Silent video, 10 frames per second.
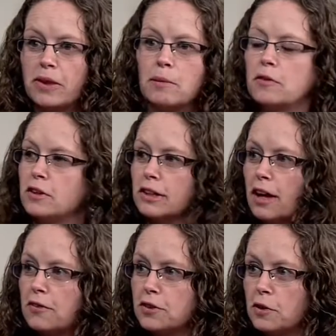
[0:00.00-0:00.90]
them to feel
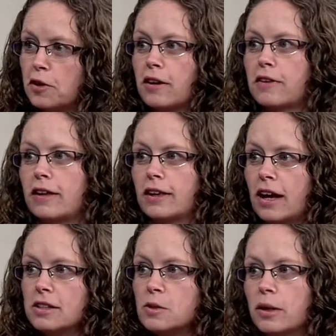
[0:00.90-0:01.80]
left out or anything like
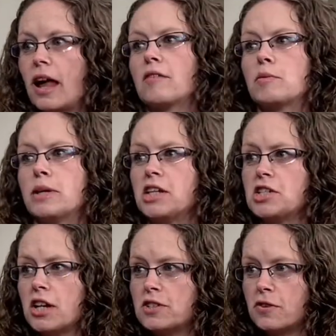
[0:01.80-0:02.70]
that, so we're going to have a mini
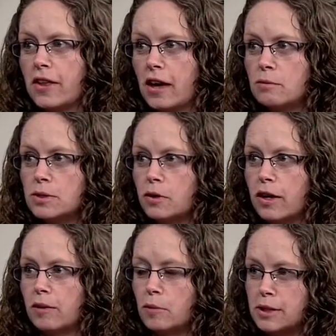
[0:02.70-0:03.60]
change for them so they
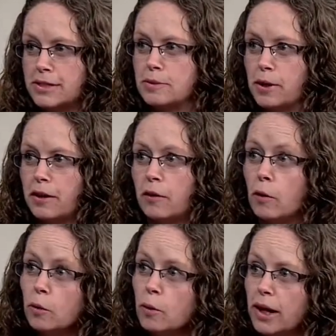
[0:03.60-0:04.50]
can participate in their
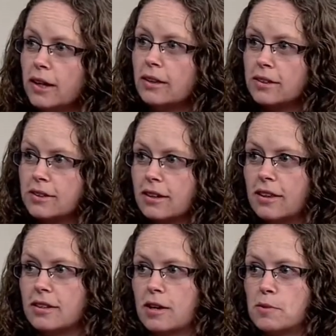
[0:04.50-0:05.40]
own way in the, in
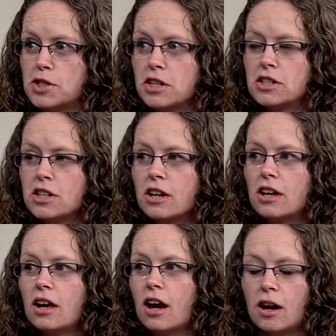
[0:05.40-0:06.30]
the diaper change,
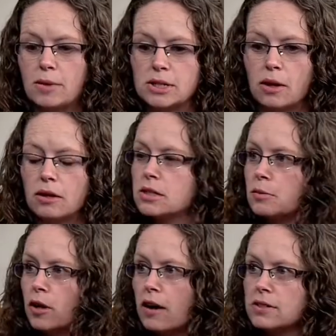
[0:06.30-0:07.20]
um, as well as some
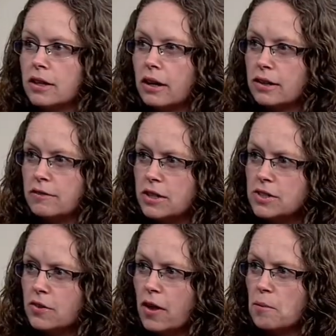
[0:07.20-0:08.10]
crafts and activities
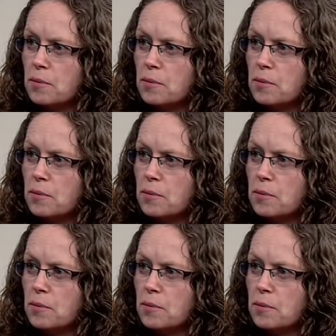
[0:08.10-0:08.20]
for them.